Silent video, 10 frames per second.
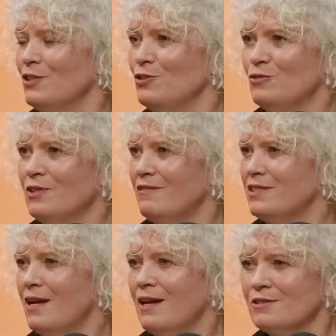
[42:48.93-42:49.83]
You don't have
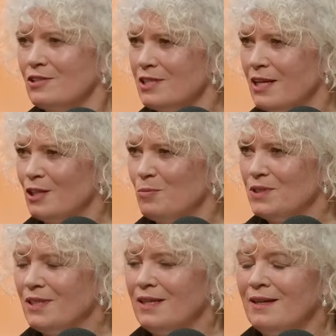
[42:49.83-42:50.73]
to answer to
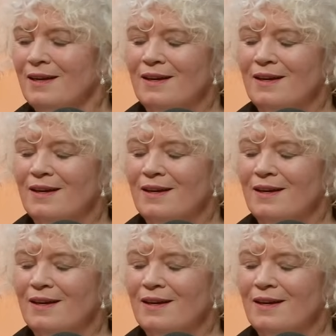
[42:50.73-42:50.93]
anybody.